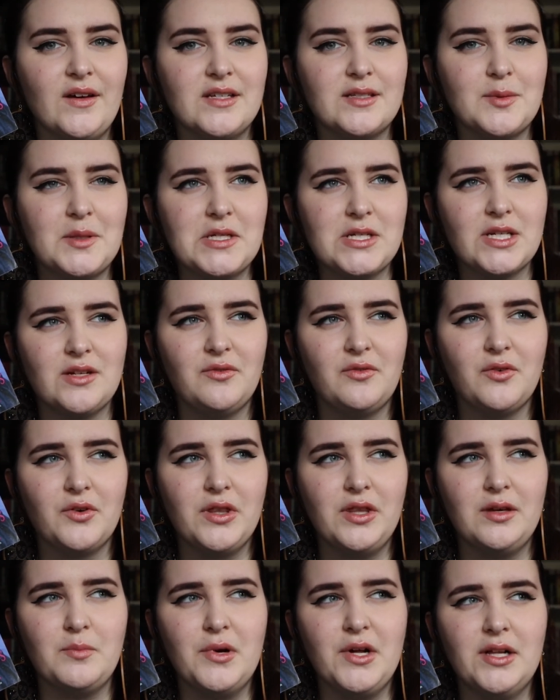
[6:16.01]
especially for
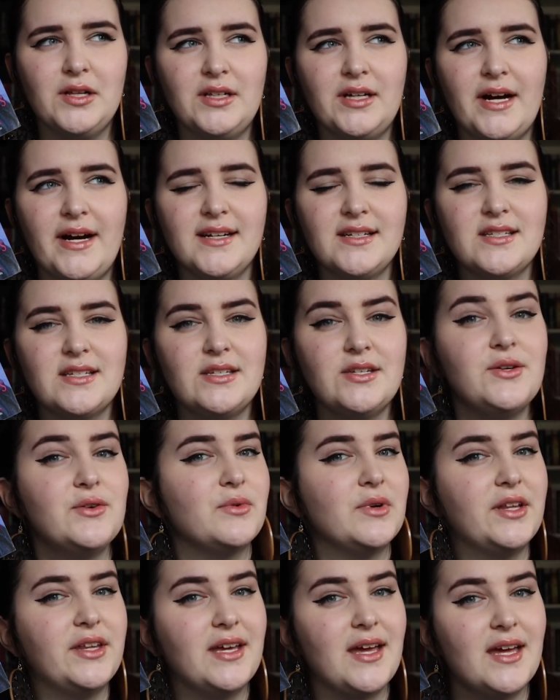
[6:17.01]
the plot to
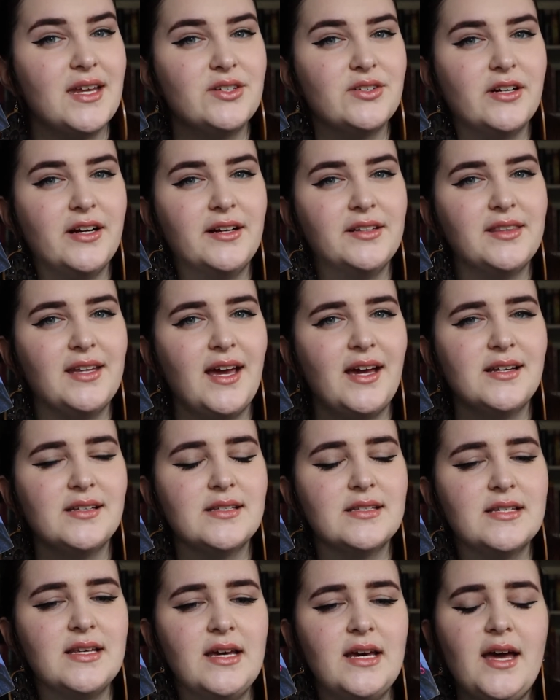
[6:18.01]
really hinder on
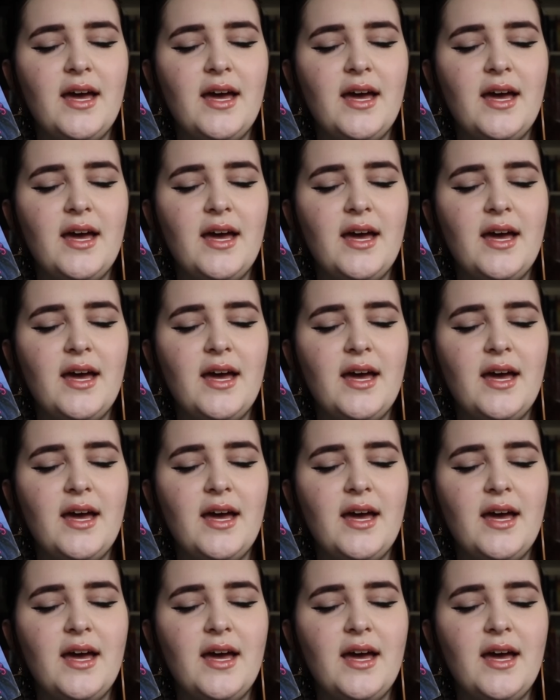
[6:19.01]
that.